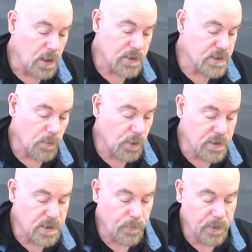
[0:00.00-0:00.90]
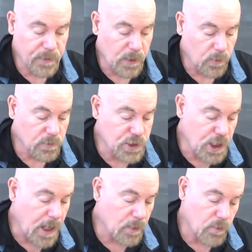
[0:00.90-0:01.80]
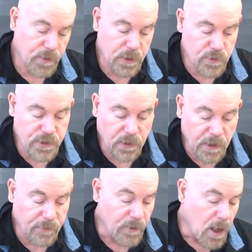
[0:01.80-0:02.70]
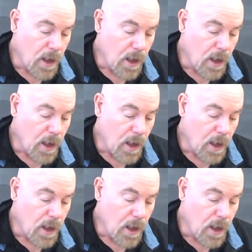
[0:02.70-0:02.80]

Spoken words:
somewheres up in the old shack where they used to live.